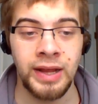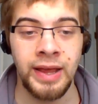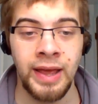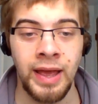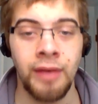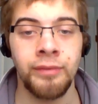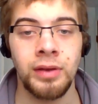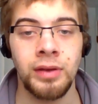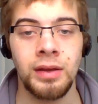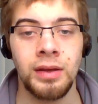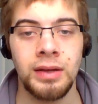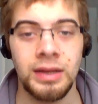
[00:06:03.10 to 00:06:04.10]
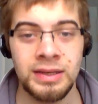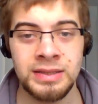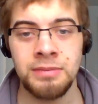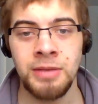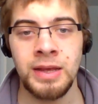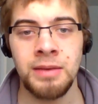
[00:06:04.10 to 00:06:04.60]
I have, is
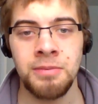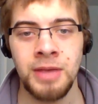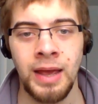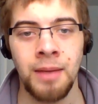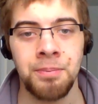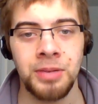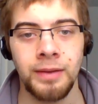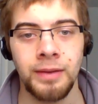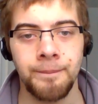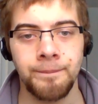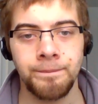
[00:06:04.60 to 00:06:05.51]
it making me happy?